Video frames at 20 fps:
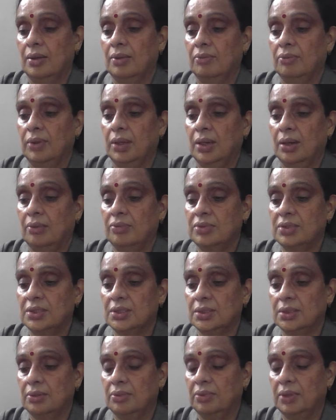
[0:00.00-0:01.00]
We have
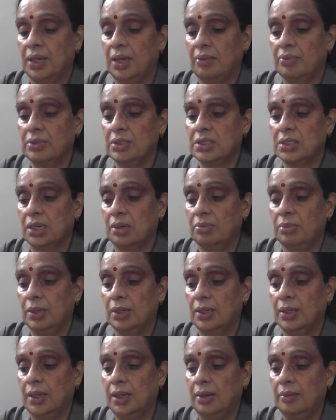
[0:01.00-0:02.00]
a
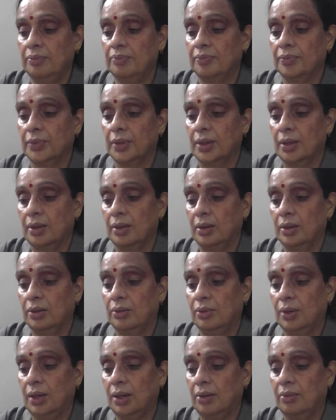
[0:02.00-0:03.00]
table there.
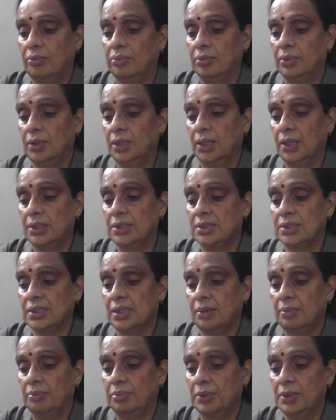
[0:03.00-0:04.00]
You have the
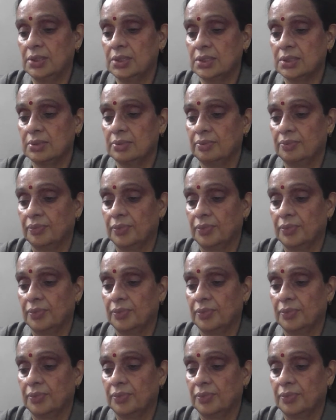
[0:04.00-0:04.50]
examples.